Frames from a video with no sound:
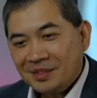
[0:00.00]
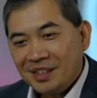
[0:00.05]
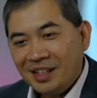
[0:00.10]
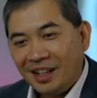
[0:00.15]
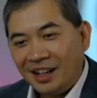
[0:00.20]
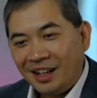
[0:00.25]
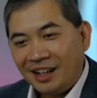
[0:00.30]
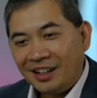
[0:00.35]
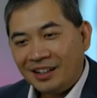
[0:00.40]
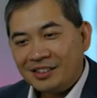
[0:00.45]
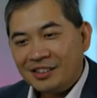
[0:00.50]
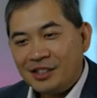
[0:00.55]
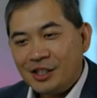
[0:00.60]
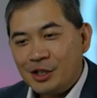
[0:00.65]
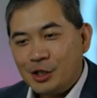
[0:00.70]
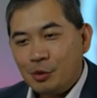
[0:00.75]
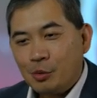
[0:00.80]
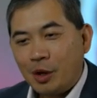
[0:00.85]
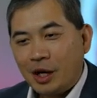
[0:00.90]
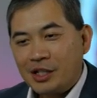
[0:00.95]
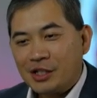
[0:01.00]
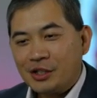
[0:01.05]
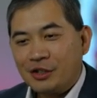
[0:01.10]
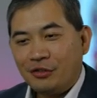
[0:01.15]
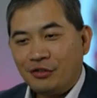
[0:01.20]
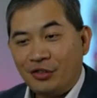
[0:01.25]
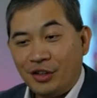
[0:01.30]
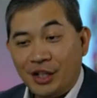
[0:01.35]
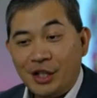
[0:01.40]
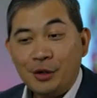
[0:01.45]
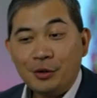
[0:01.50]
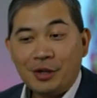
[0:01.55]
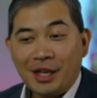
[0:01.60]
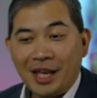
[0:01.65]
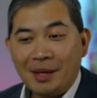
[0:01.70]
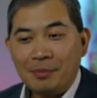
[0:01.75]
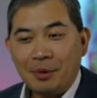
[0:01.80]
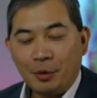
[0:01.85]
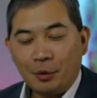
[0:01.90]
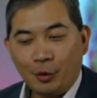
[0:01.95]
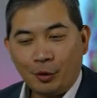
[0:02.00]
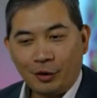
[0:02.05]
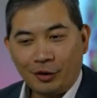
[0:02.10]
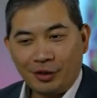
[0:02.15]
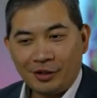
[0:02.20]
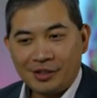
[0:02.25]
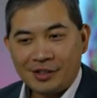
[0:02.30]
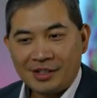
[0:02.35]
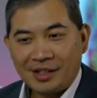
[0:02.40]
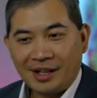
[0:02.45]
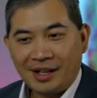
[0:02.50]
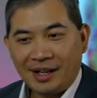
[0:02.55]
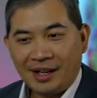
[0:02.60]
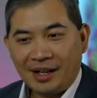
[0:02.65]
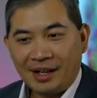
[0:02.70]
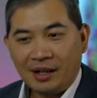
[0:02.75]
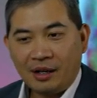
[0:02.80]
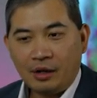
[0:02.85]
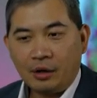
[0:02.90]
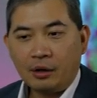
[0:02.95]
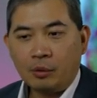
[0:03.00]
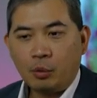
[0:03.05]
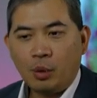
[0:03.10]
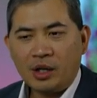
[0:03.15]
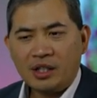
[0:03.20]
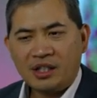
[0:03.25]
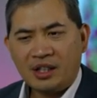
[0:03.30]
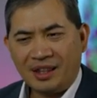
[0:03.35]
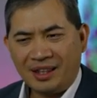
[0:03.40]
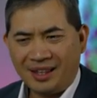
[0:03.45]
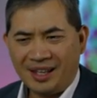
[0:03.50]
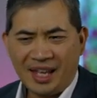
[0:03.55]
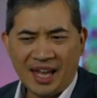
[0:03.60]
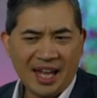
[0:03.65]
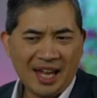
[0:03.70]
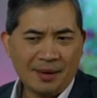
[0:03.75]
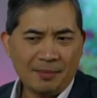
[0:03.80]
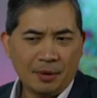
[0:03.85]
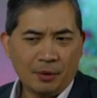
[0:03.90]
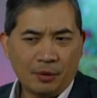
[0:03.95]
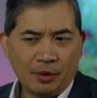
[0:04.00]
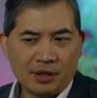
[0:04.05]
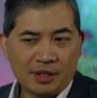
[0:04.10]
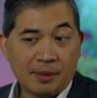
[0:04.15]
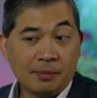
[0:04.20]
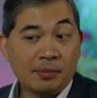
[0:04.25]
uh, did you watch the video game awards uh, or watch the game awards?